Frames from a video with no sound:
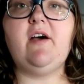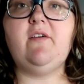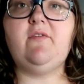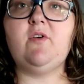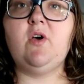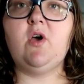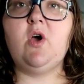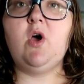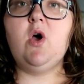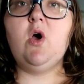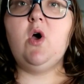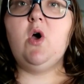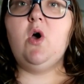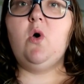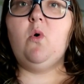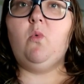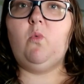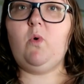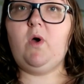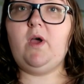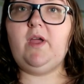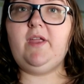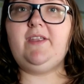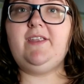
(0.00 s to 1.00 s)
have
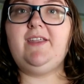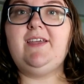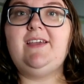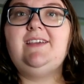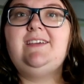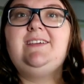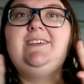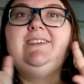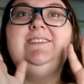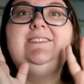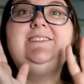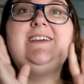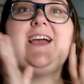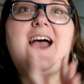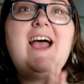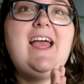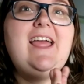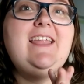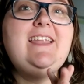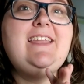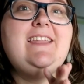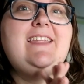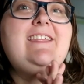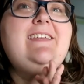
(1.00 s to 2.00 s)
one
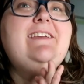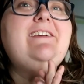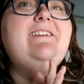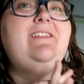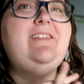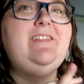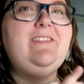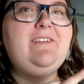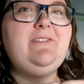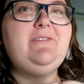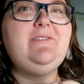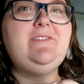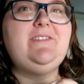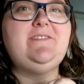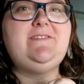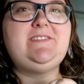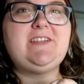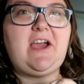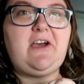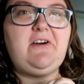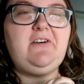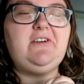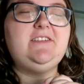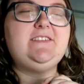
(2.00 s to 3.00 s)
tiny load of
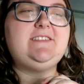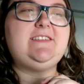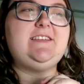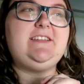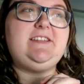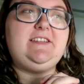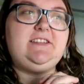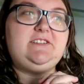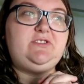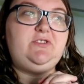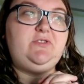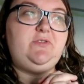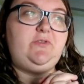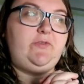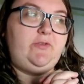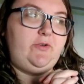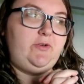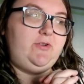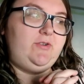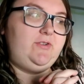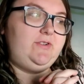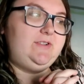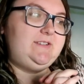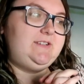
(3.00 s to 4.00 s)
towels I need to
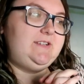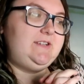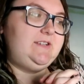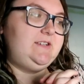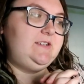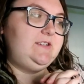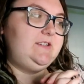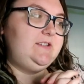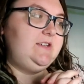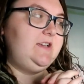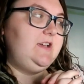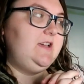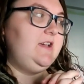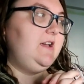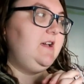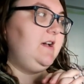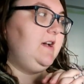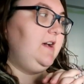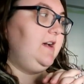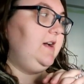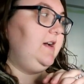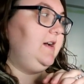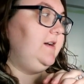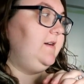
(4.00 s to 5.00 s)
fold
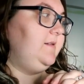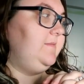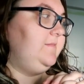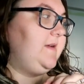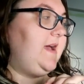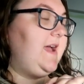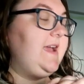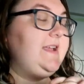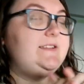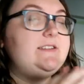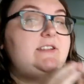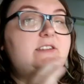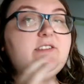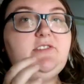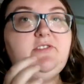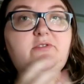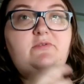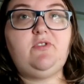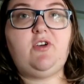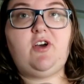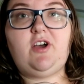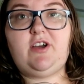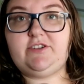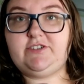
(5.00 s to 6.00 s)
um, I did
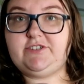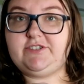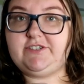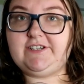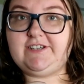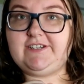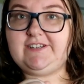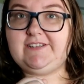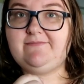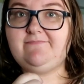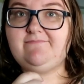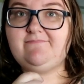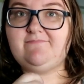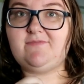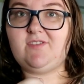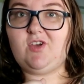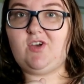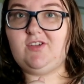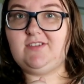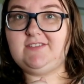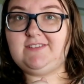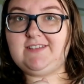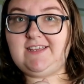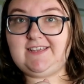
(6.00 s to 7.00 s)
do laundry
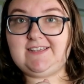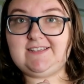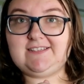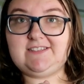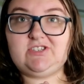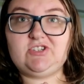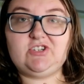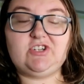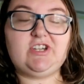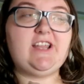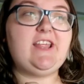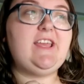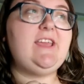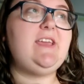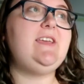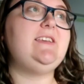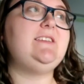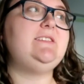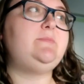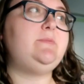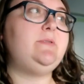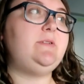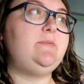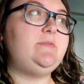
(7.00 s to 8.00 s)
all day yesterday.
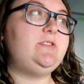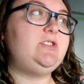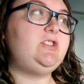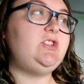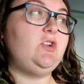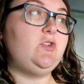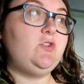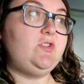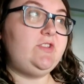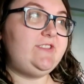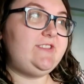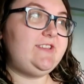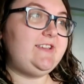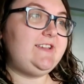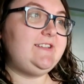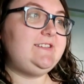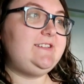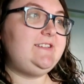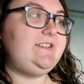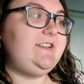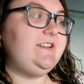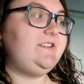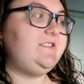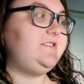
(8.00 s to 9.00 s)
It's pretty much the only thing I
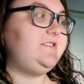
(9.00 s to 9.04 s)
did